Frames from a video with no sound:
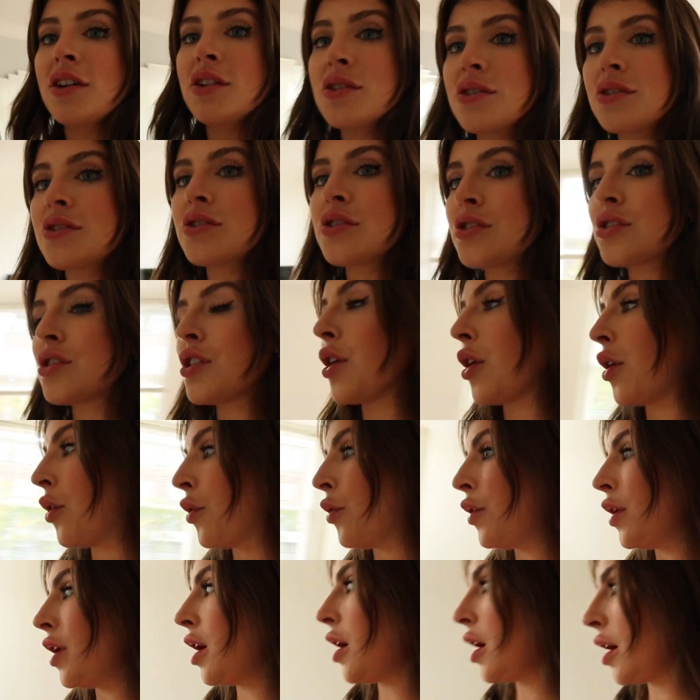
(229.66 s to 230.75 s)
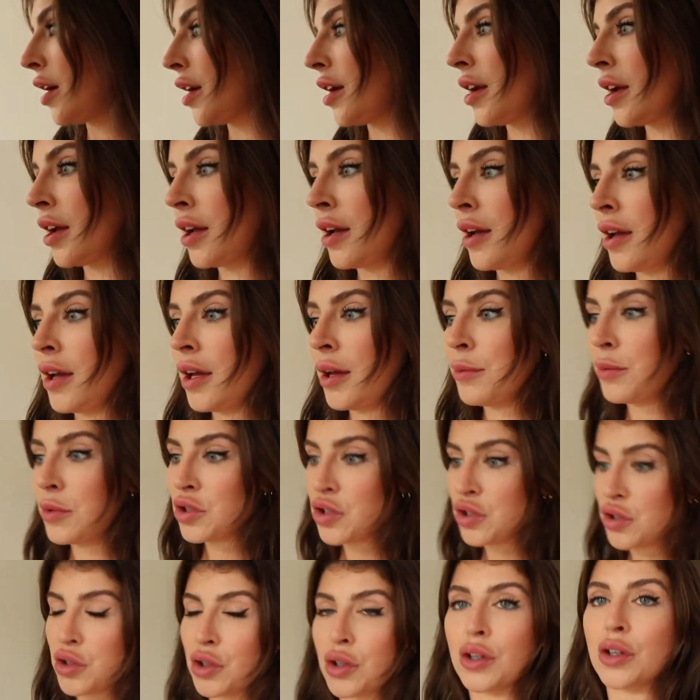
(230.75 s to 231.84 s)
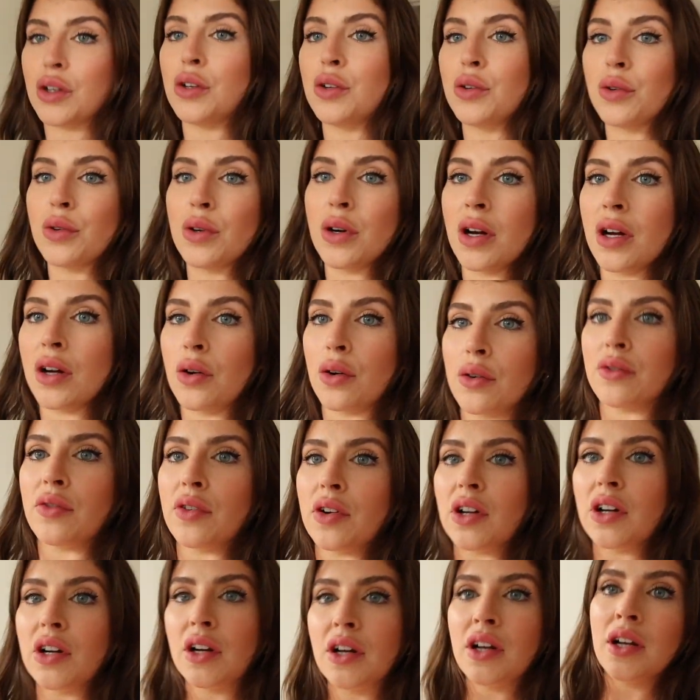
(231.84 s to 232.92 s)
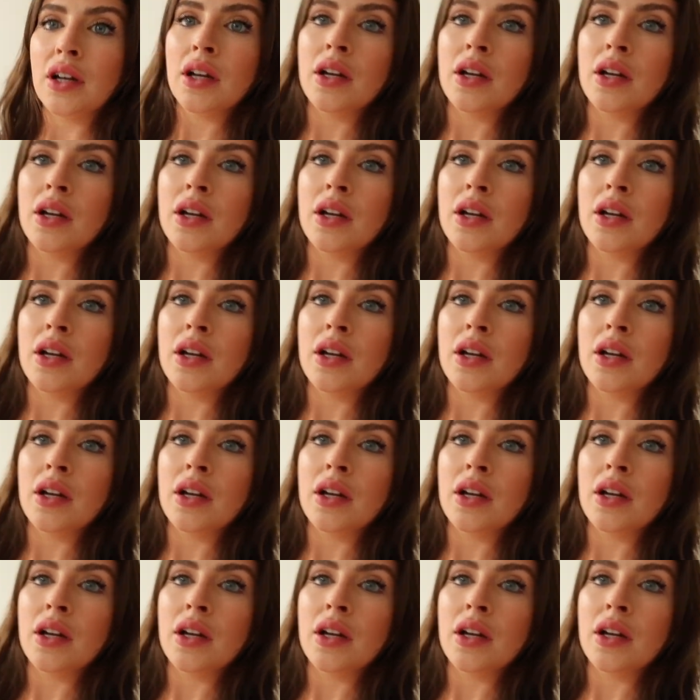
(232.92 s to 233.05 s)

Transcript: So let me show you over